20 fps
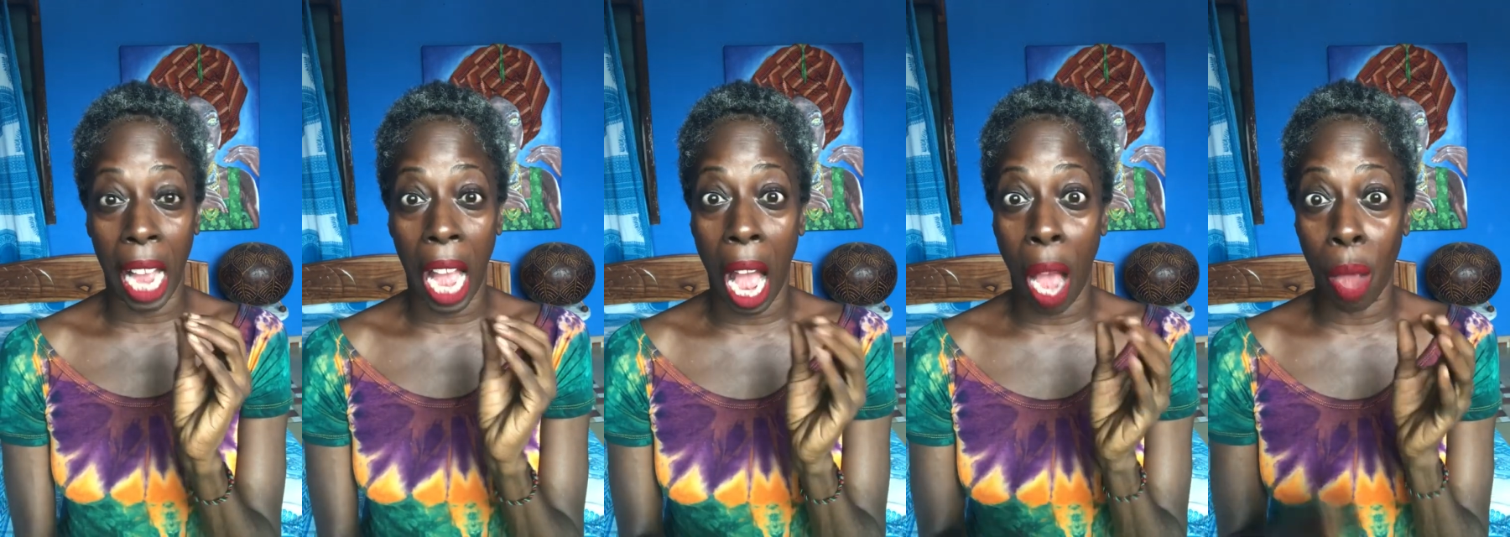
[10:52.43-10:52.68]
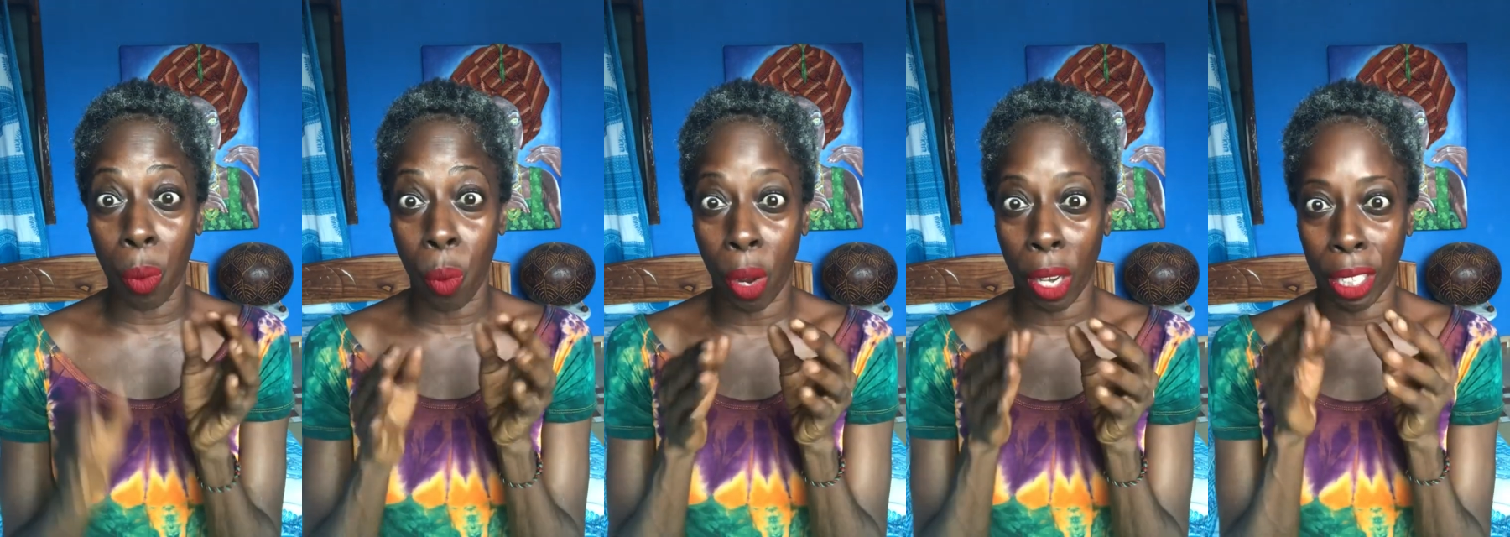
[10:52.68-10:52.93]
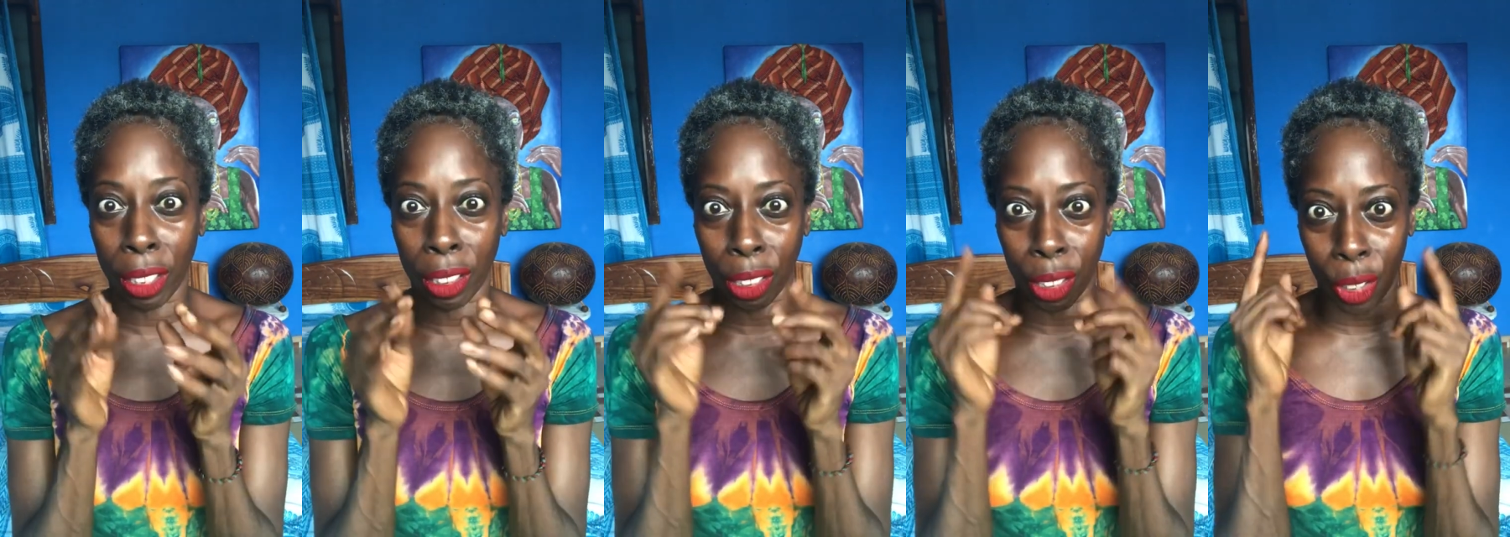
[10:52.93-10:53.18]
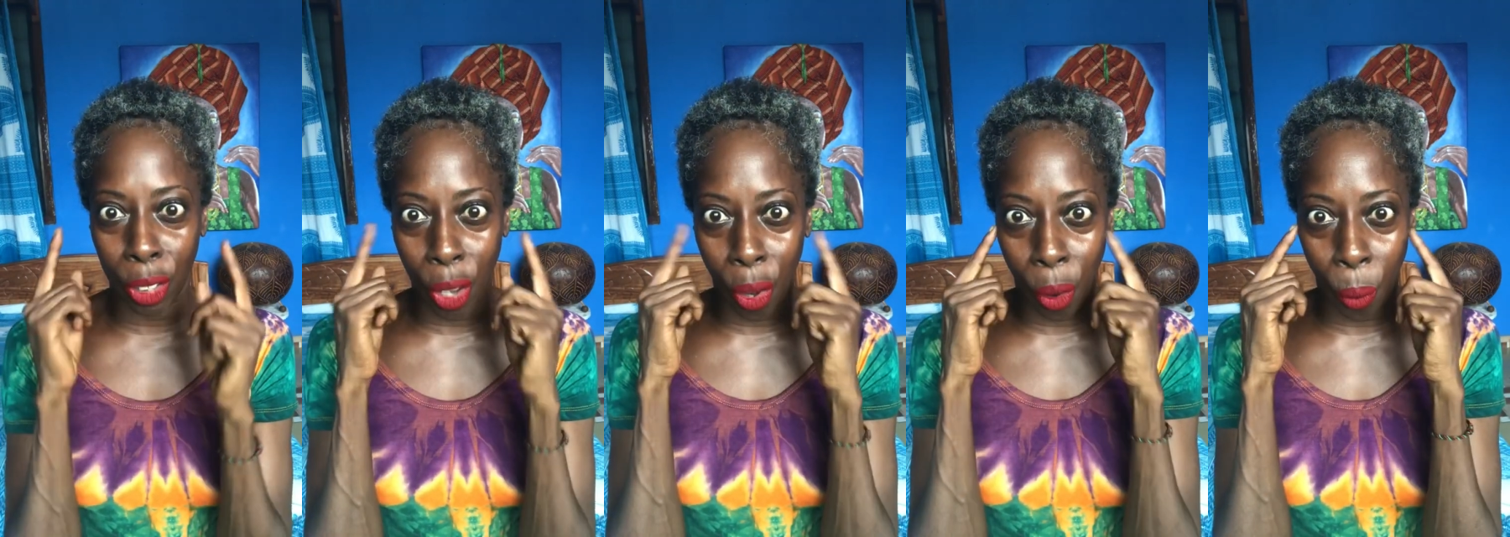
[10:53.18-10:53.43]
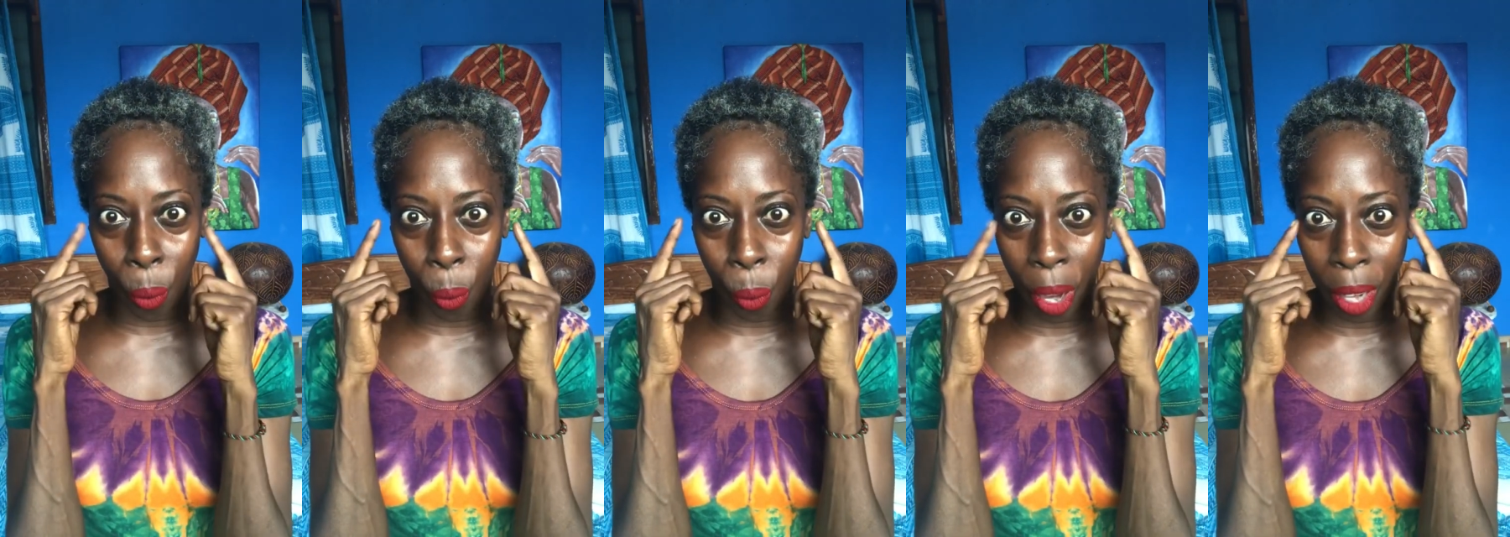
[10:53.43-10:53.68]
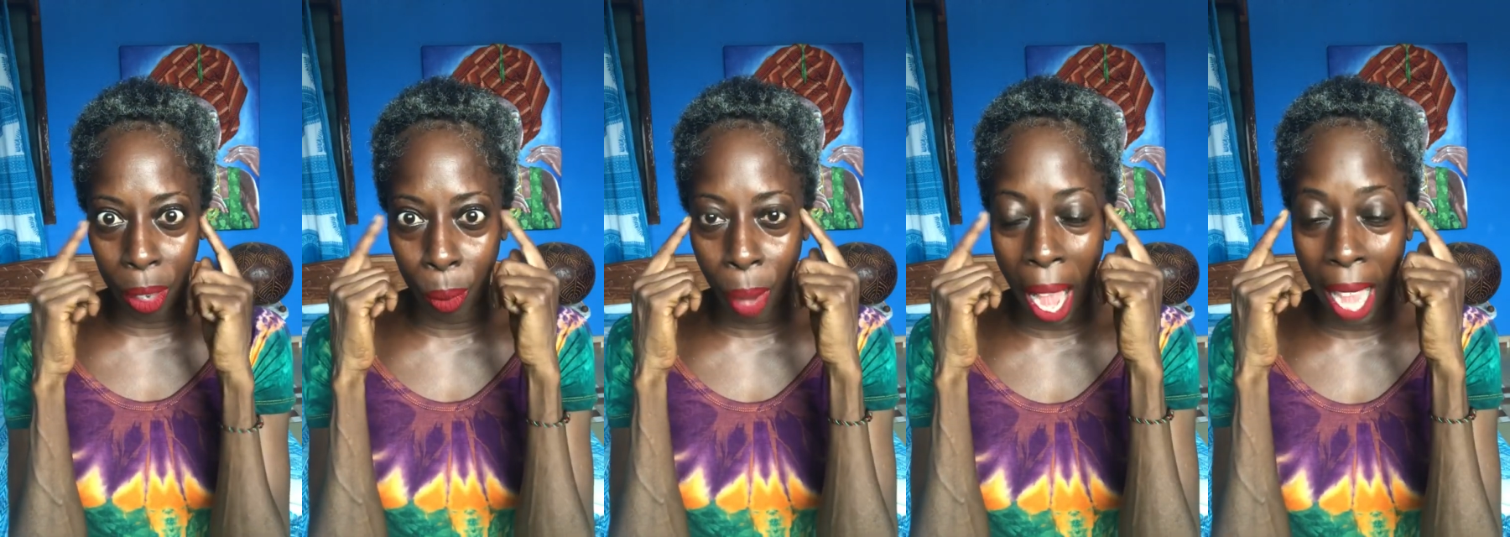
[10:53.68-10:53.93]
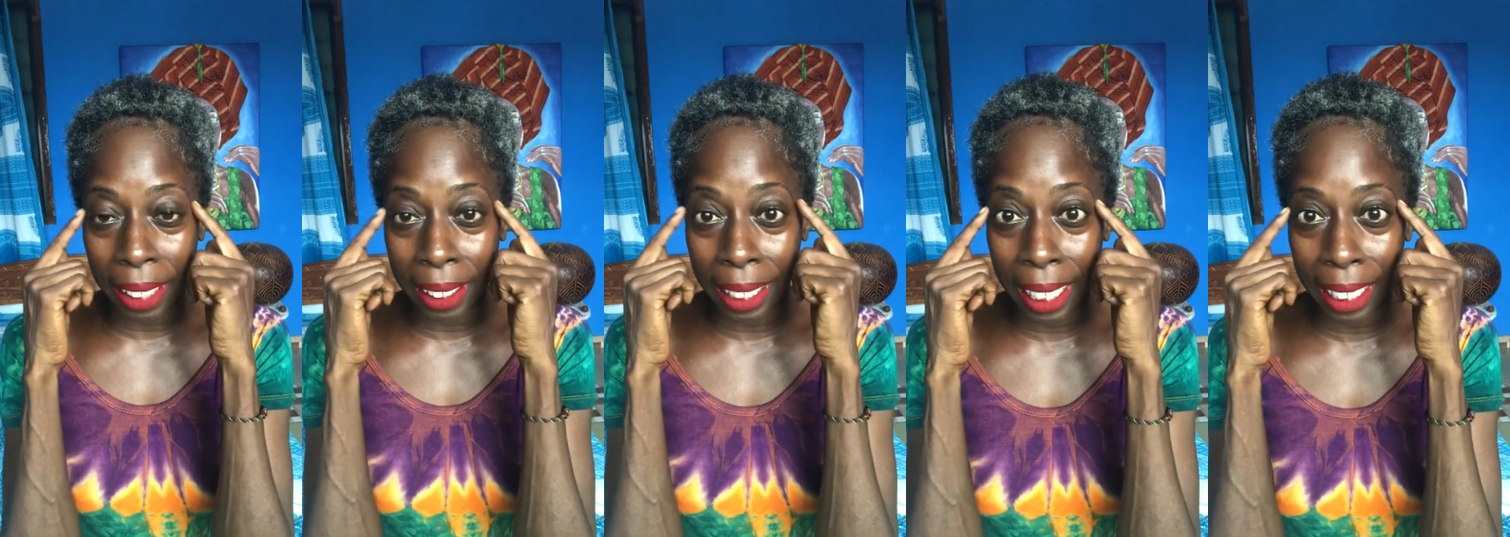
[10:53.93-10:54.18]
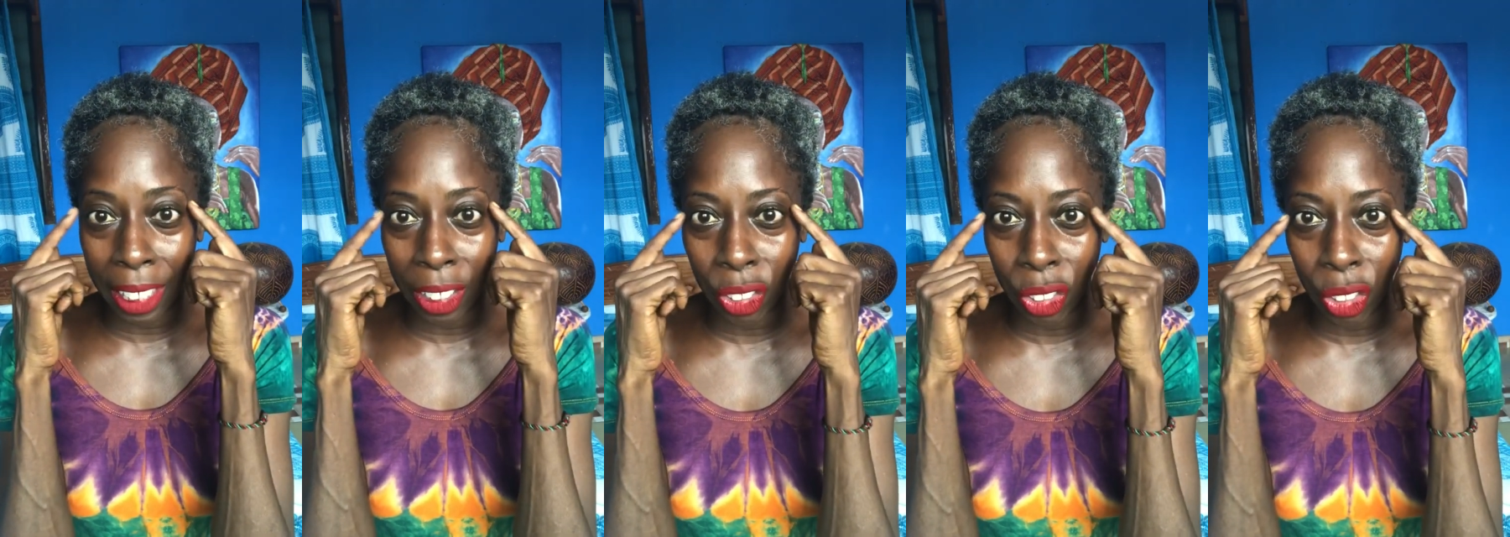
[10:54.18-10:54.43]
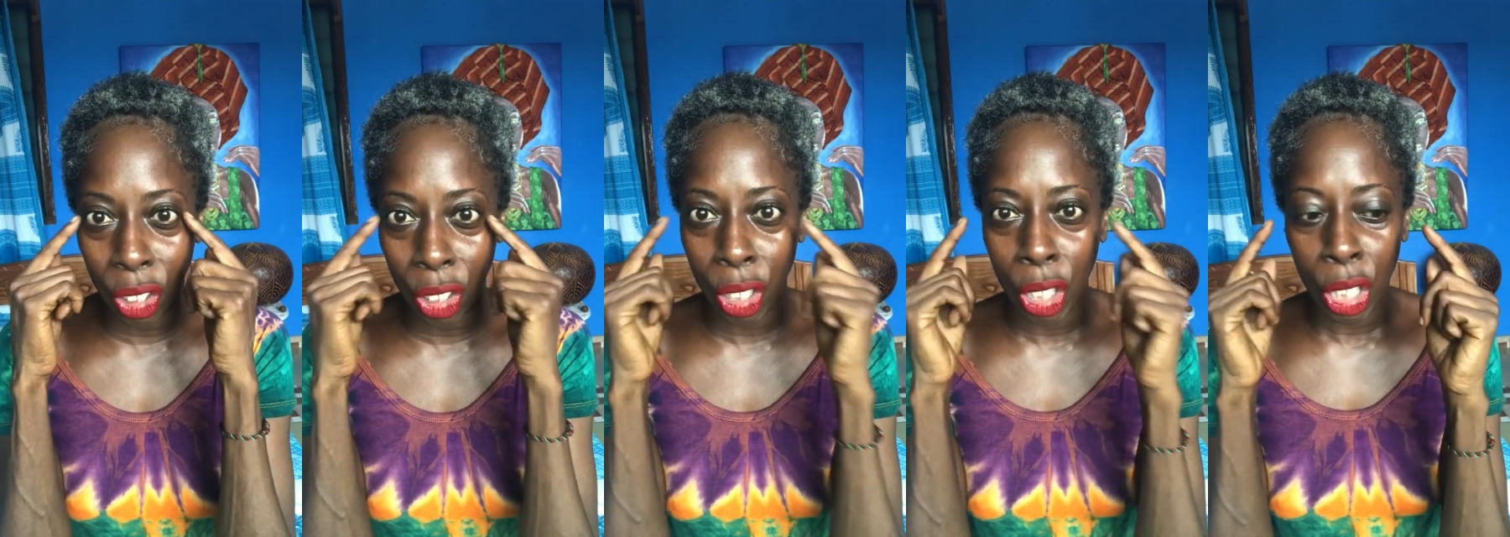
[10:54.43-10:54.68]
I wanted to go where I think it should,